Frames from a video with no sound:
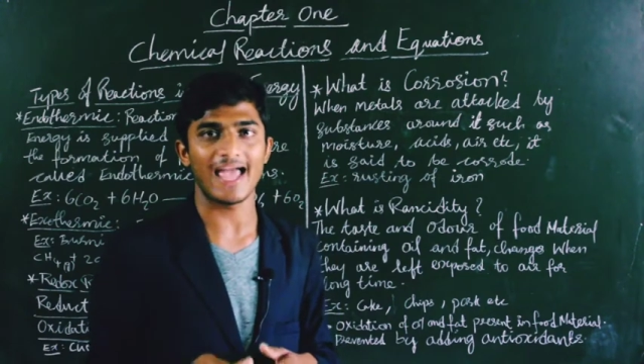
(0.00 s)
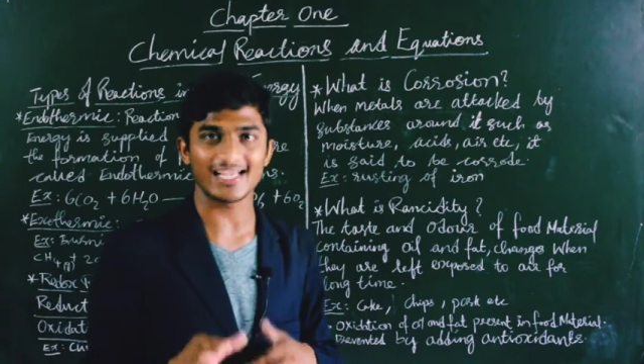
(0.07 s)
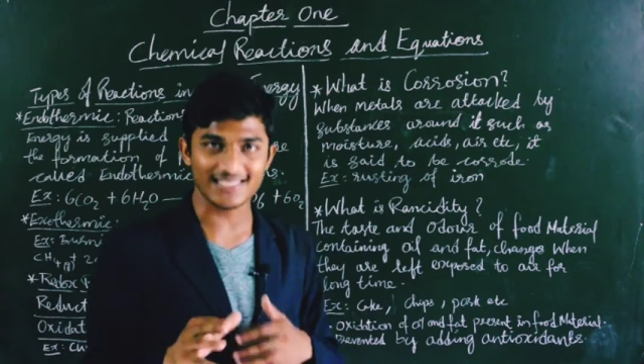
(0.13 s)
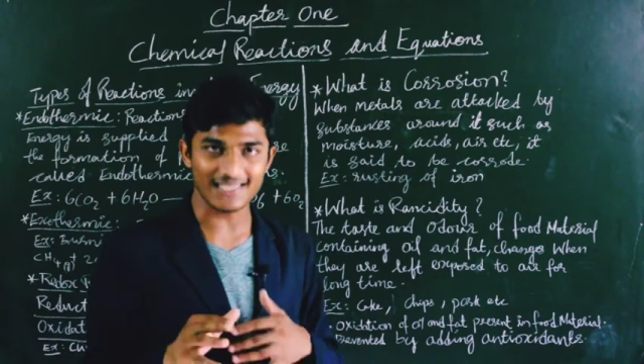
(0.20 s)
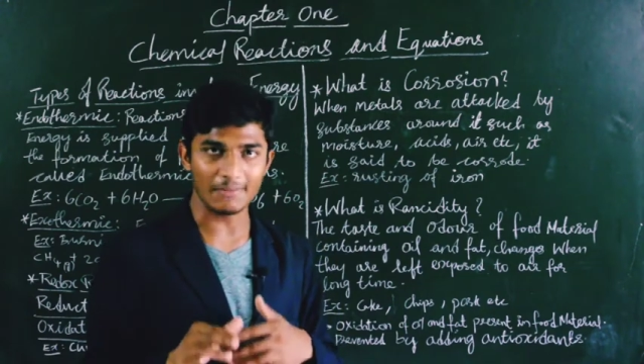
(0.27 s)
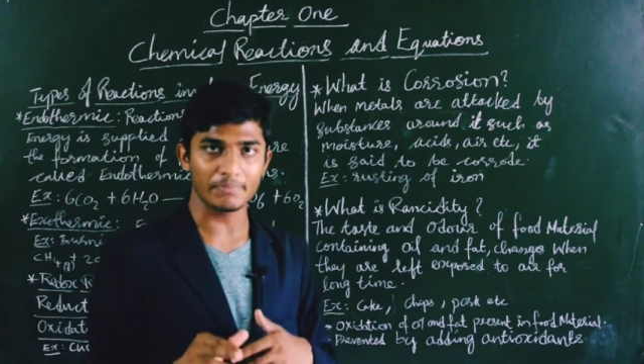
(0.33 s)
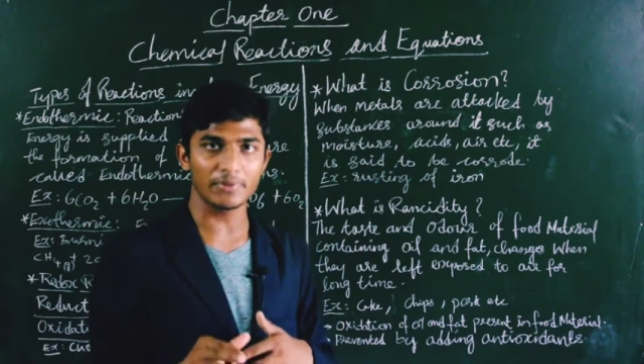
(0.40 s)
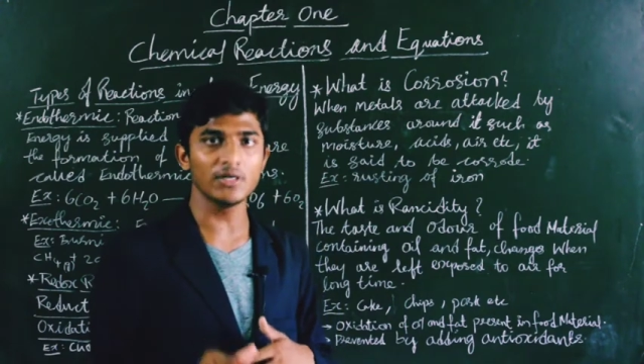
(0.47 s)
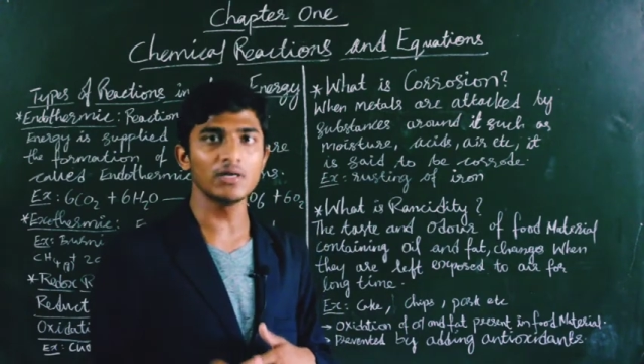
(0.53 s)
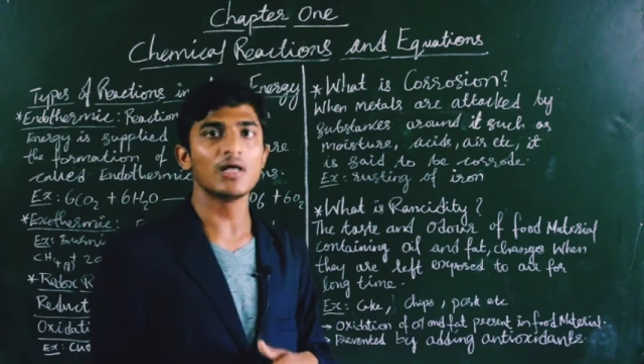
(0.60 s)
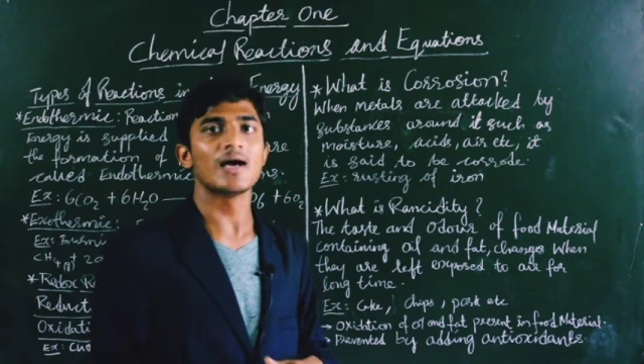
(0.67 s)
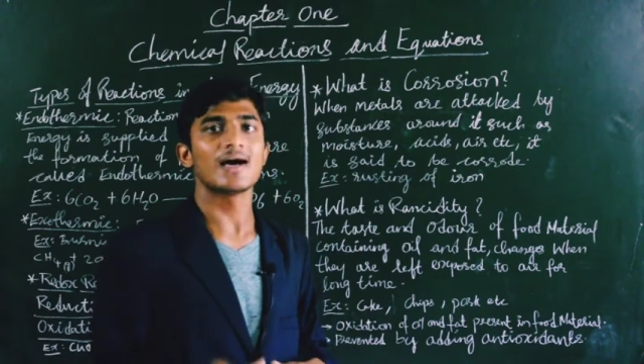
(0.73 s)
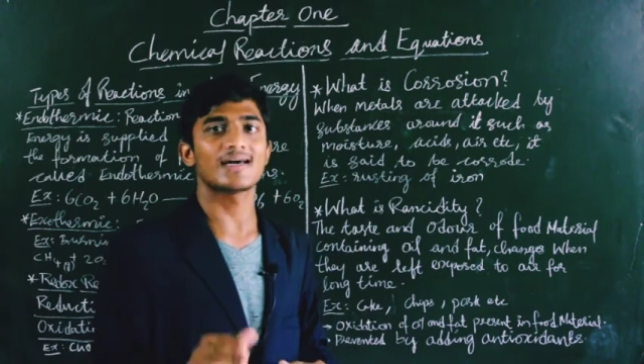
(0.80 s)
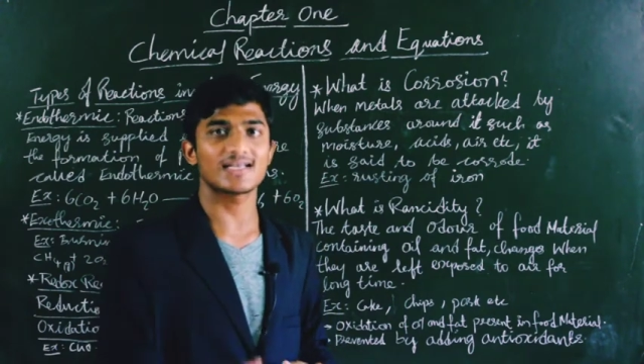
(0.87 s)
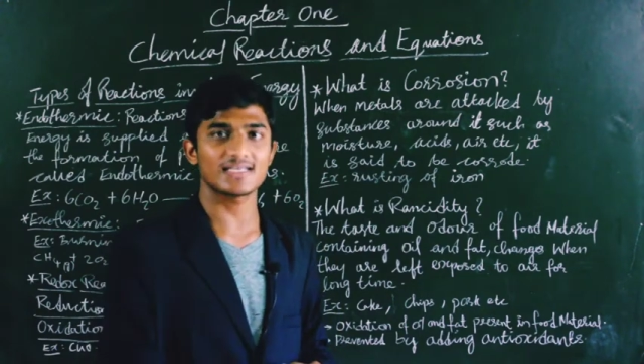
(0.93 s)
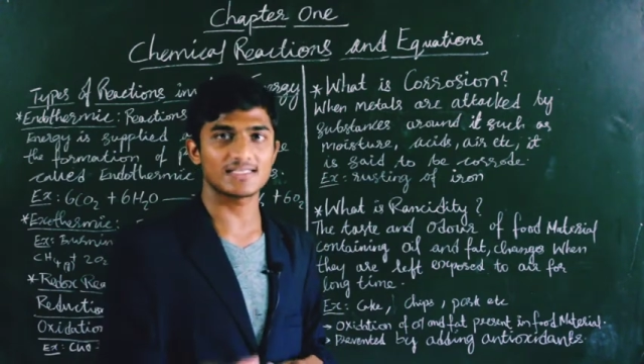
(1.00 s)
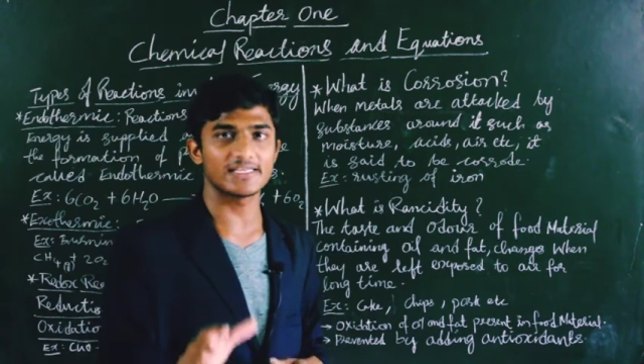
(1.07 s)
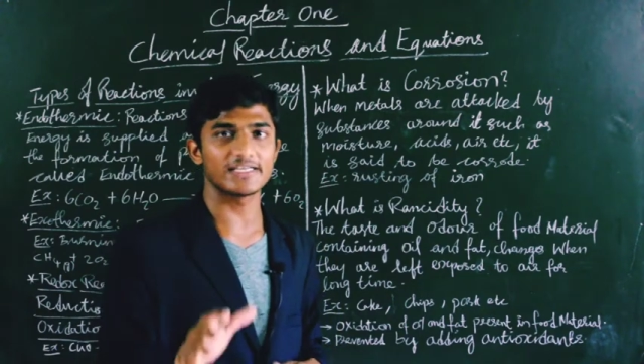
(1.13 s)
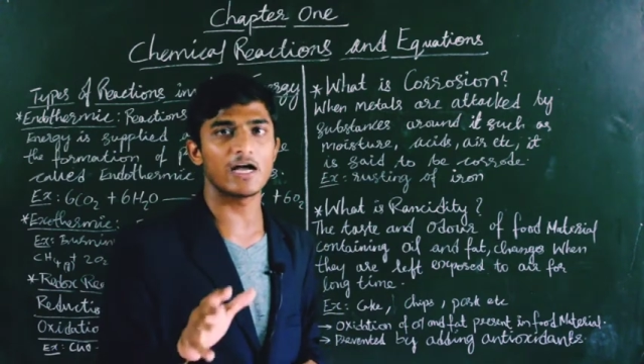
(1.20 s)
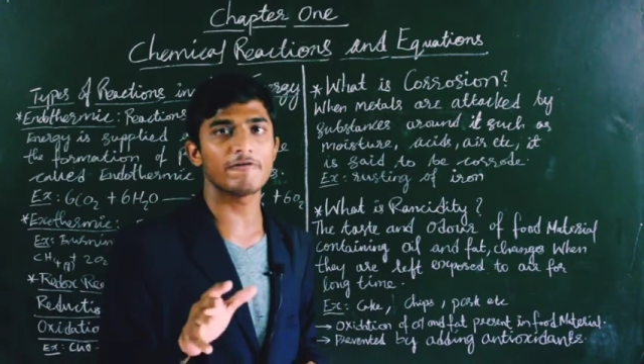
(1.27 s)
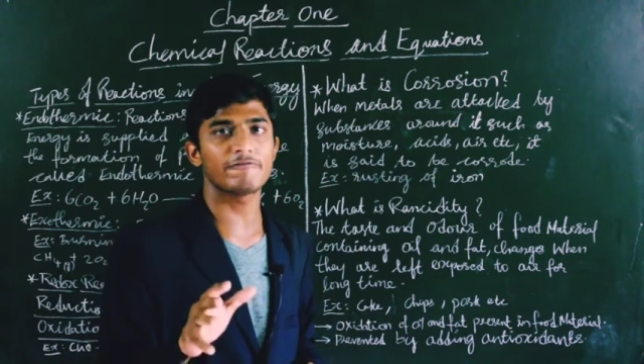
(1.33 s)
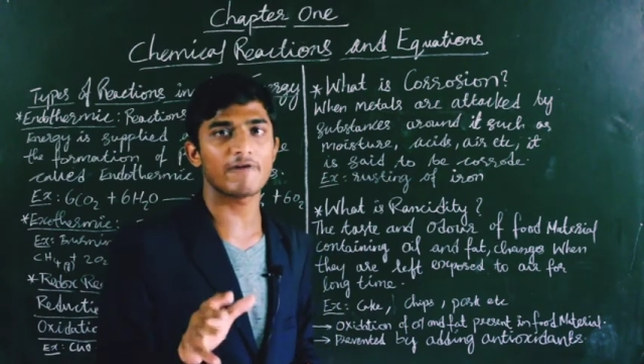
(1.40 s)
Example,
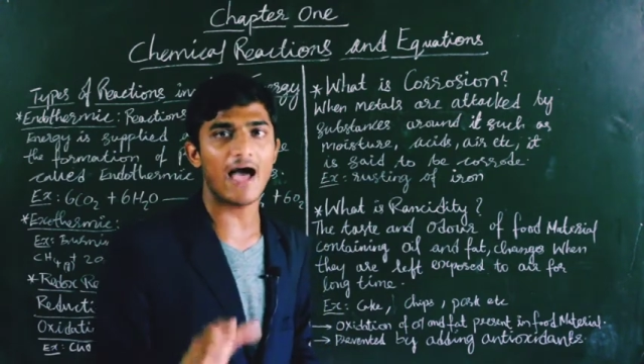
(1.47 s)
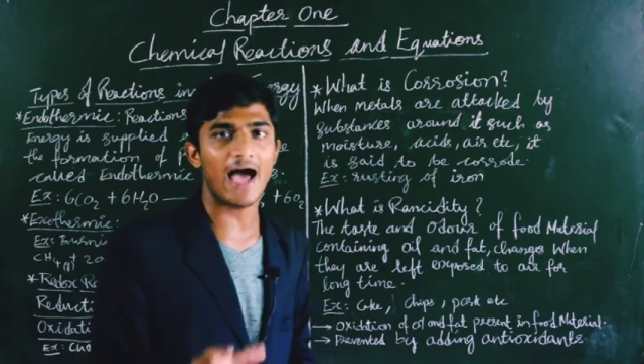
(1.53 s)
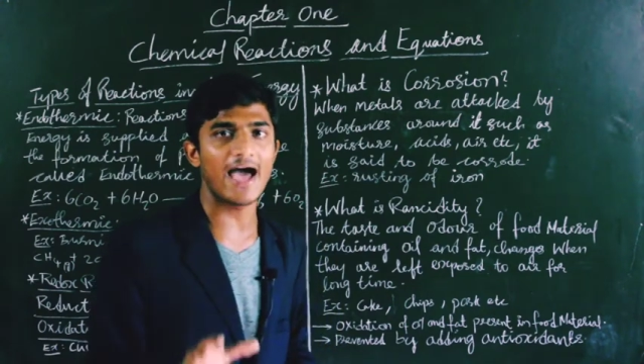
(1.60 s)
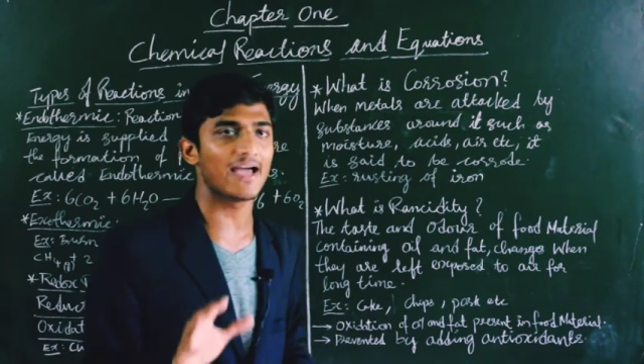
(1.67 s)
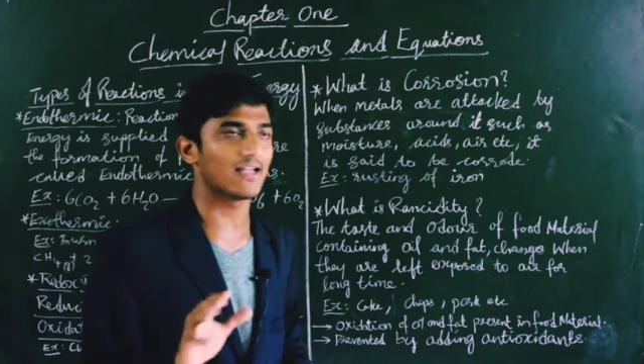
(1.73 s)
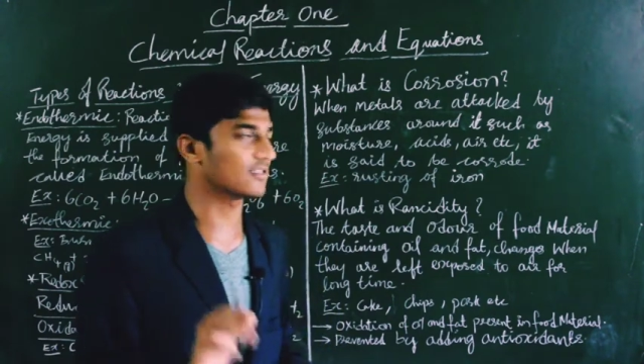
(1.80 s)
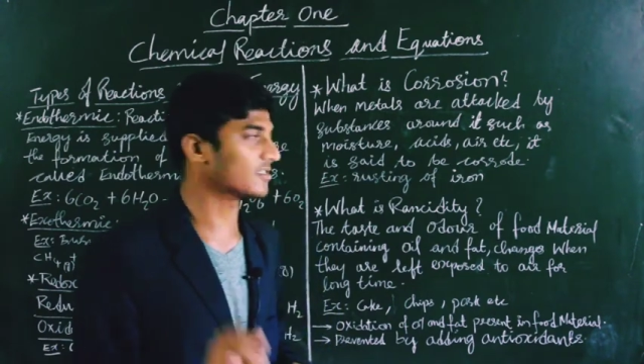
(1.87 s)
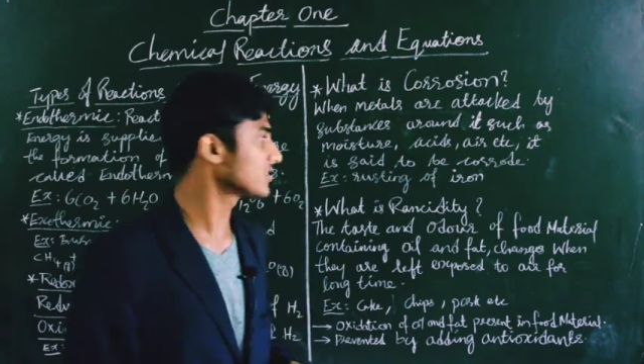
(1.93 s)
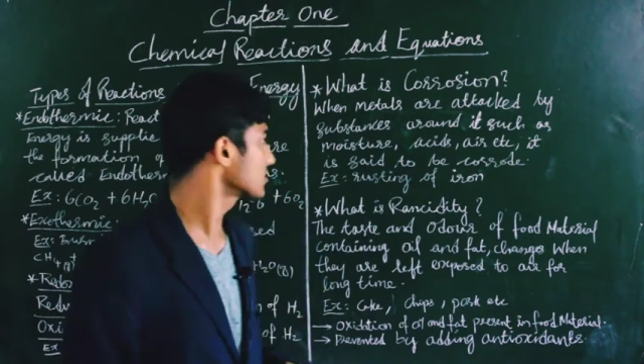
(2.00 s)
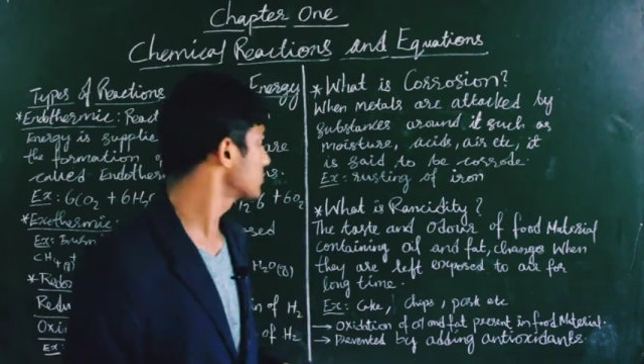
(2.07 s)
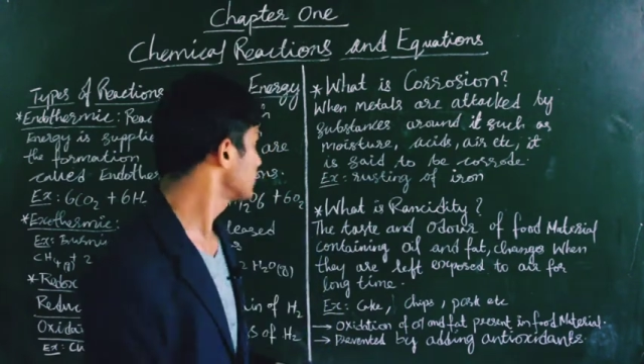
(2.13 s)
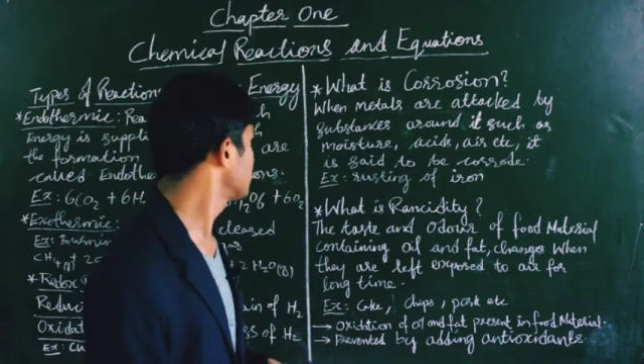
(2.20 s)
rusting of irons.